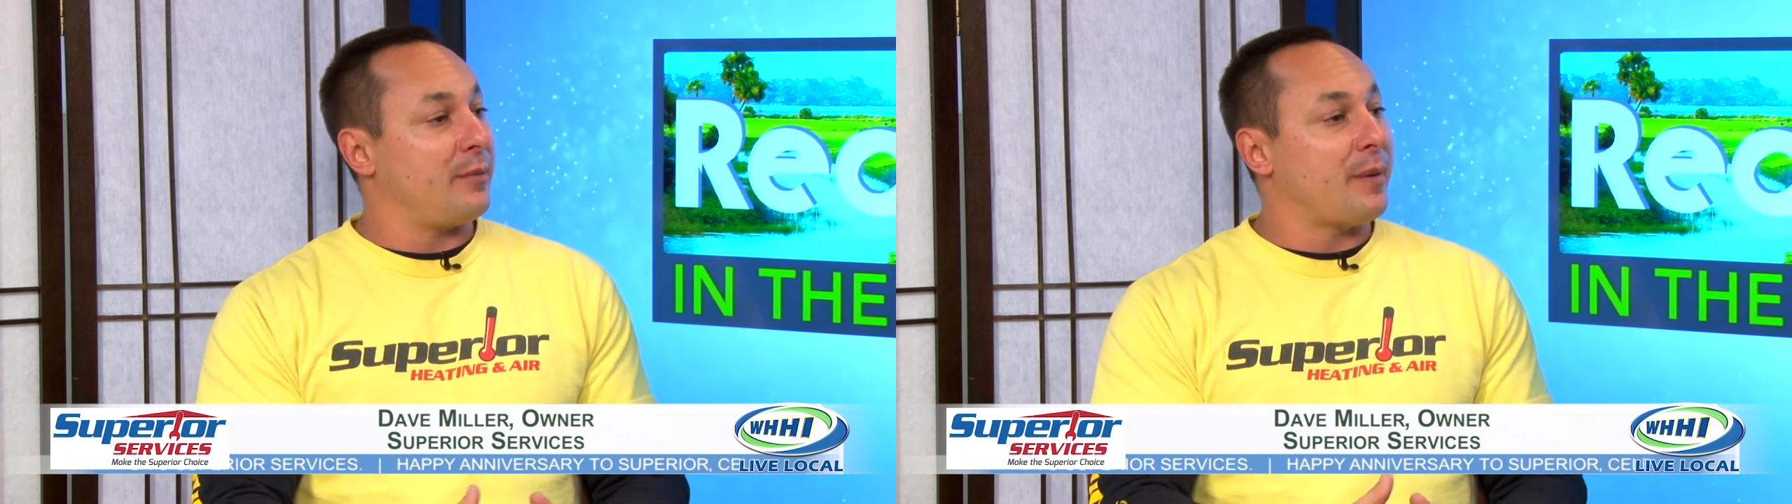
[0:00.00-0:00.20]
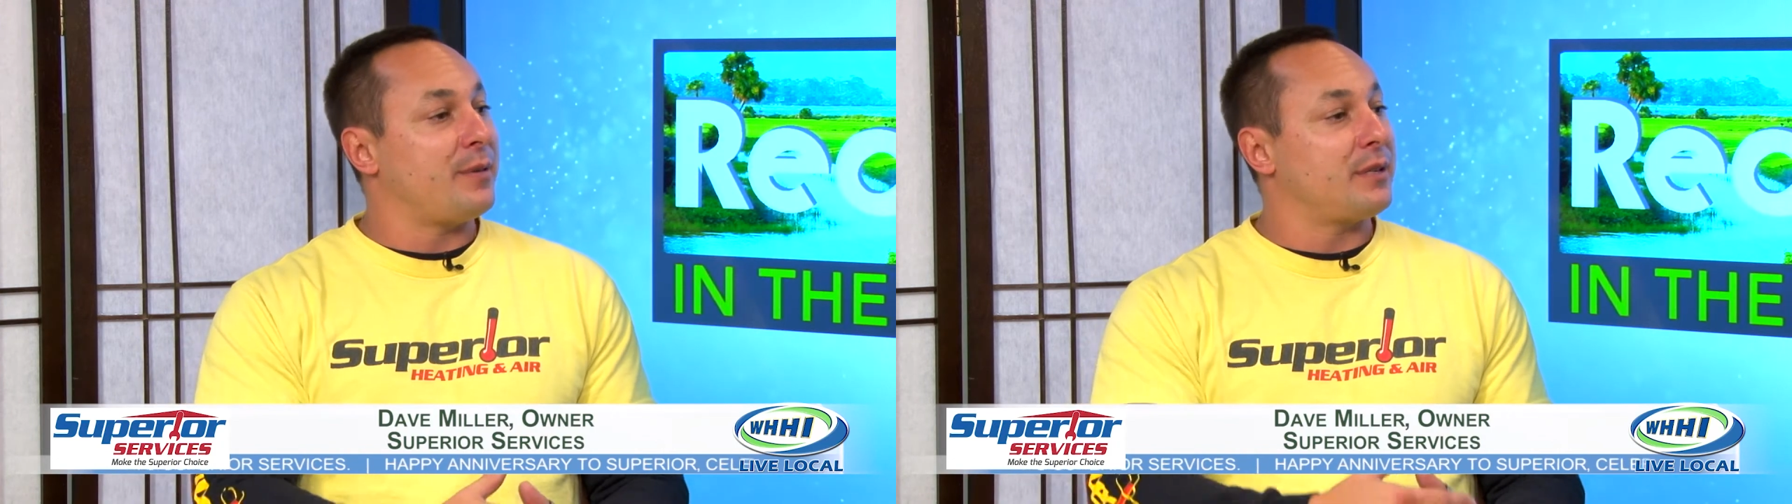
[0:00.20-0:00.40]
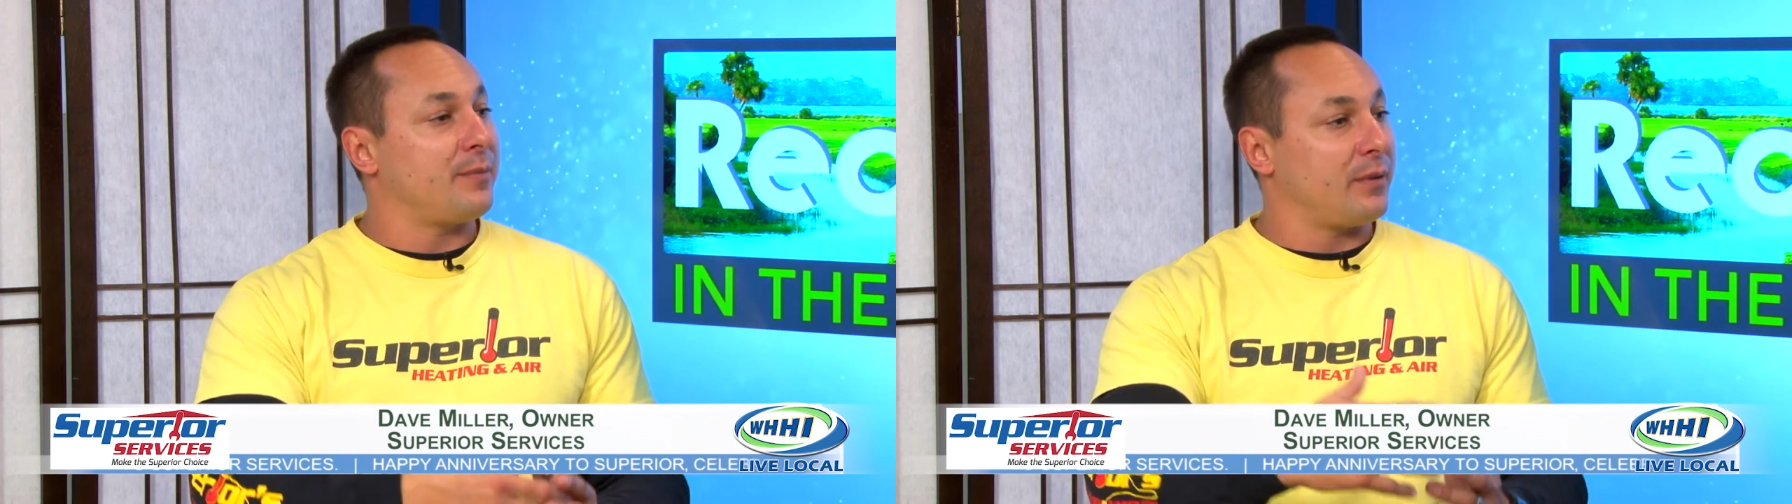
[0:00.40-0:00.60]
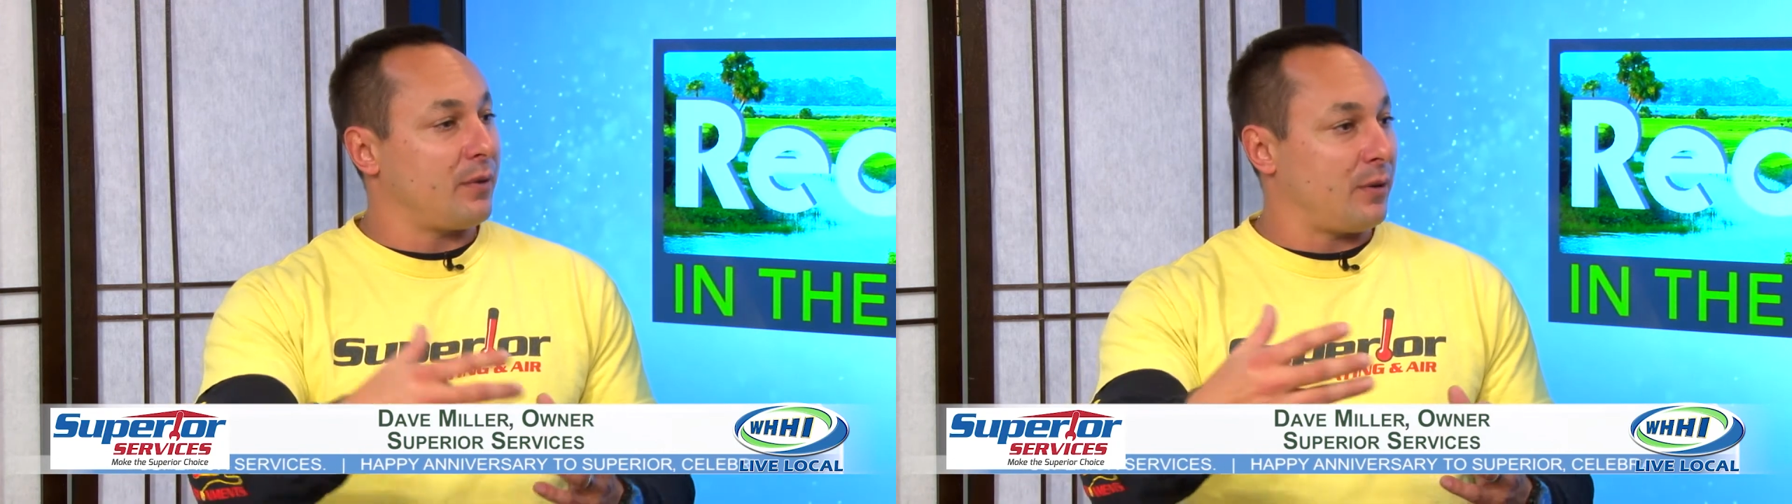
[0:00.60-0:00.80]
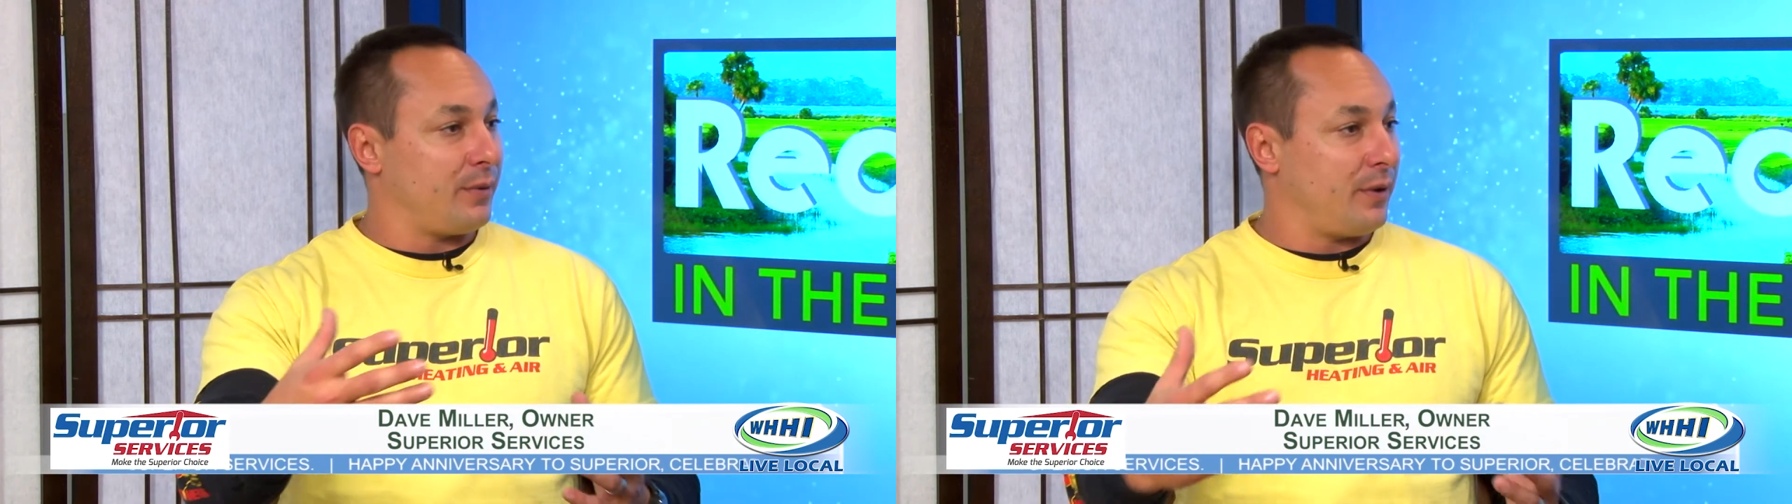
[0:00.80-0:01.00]
It might be something
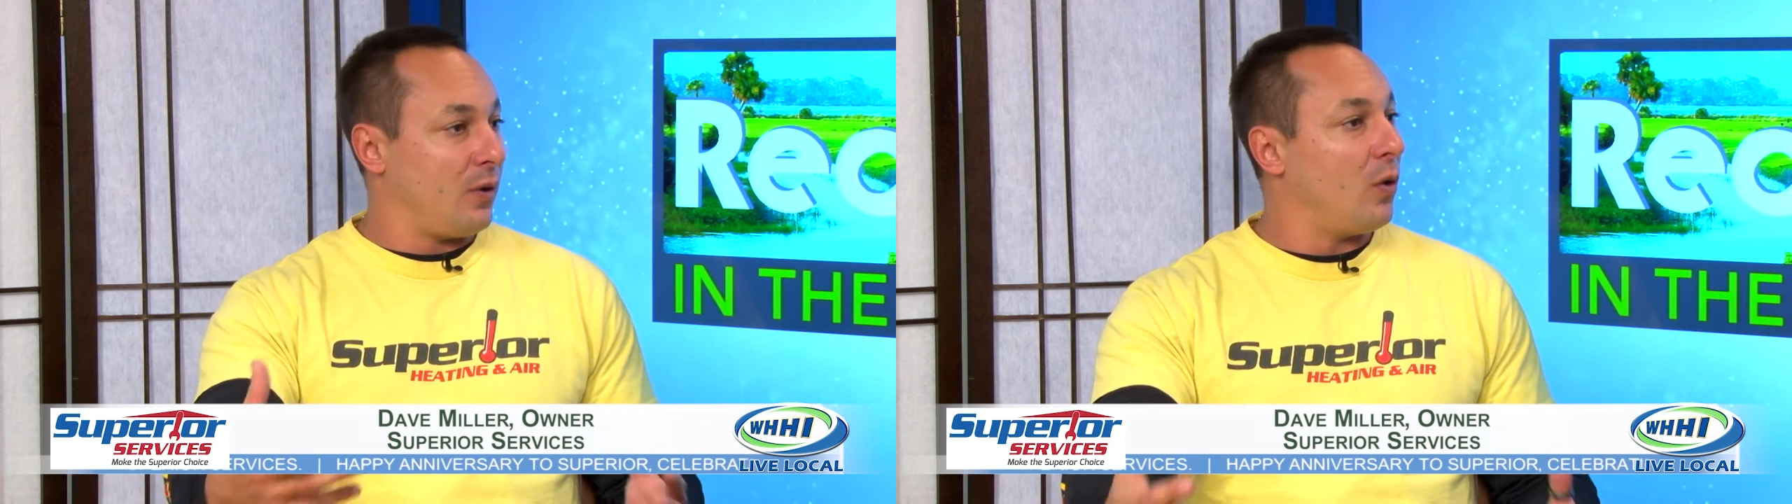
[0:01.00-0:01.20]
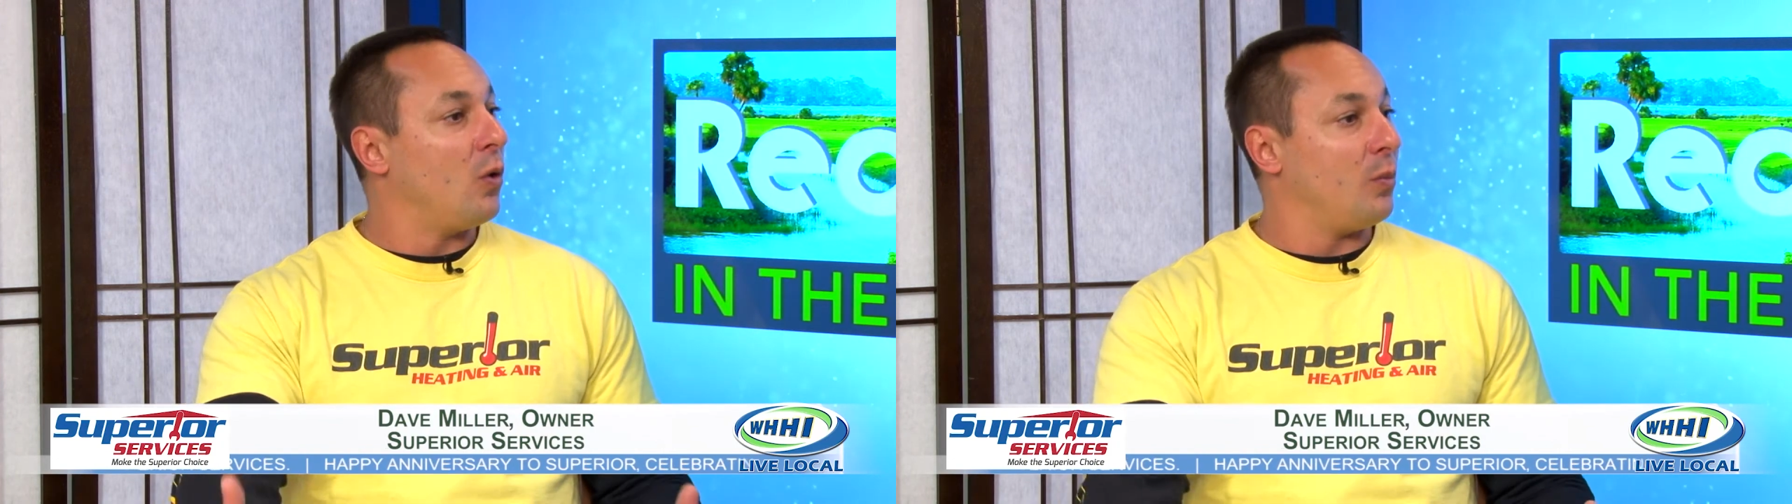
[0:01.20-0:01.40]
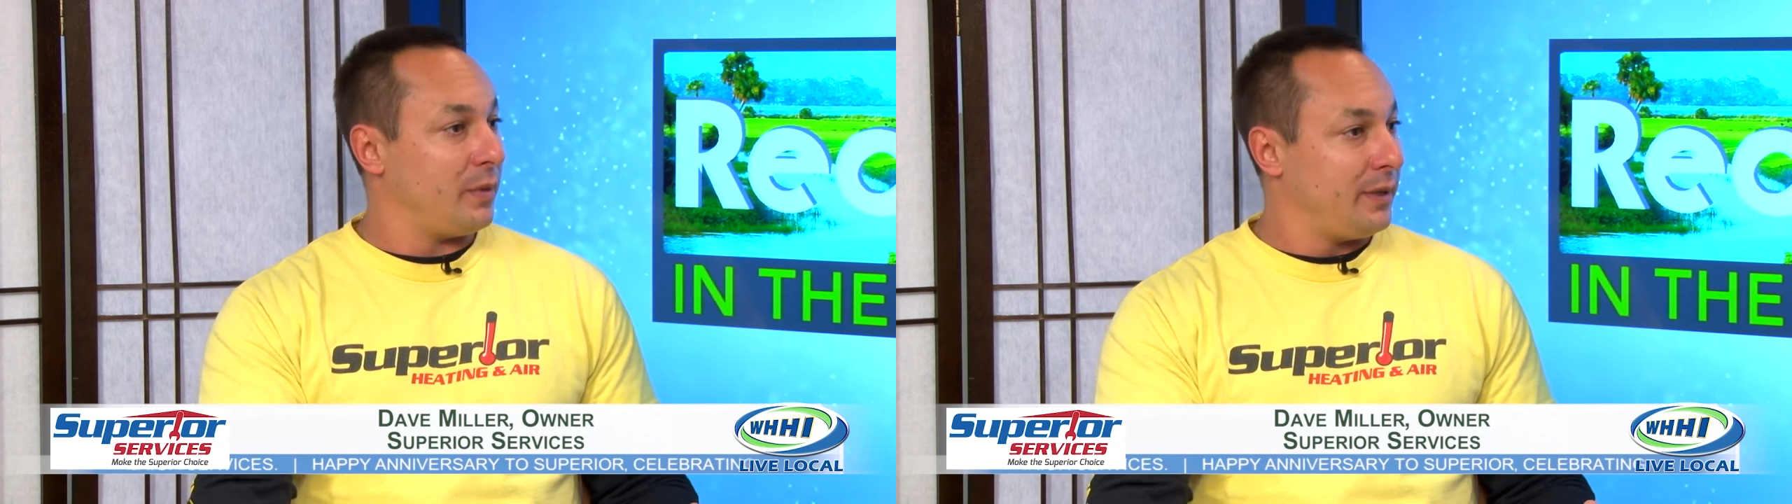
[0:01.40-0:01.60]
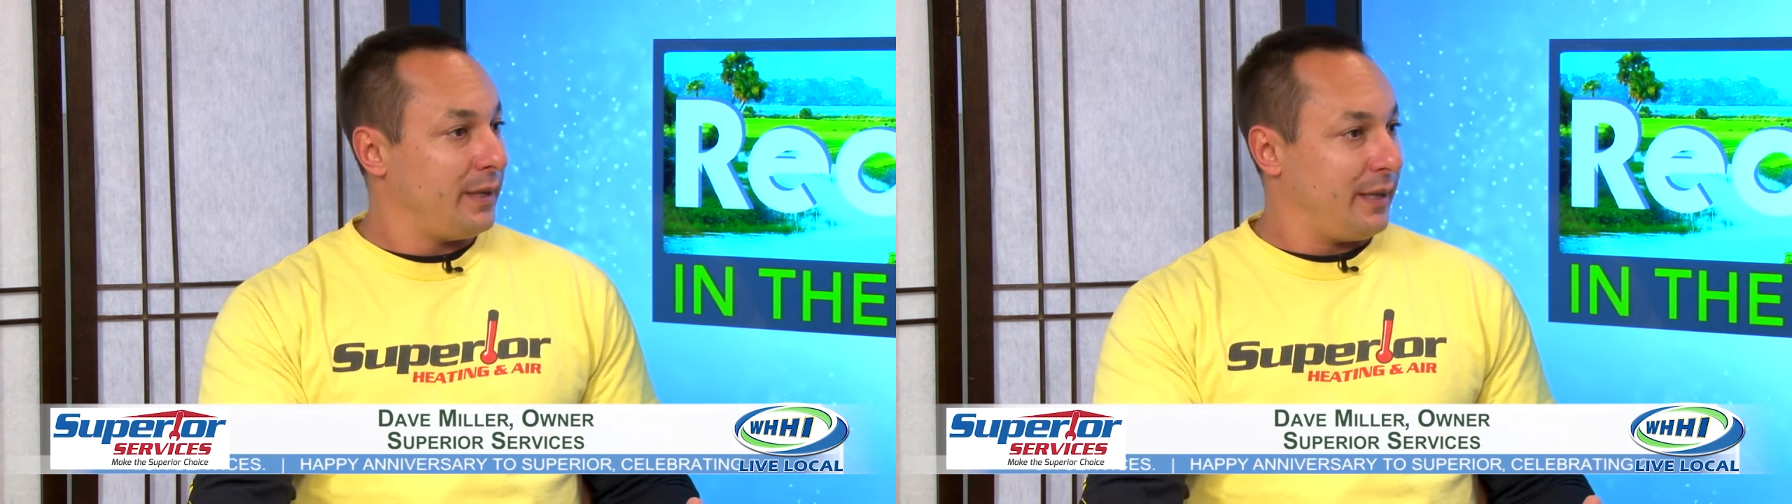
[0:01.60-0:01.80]
wrong with the home,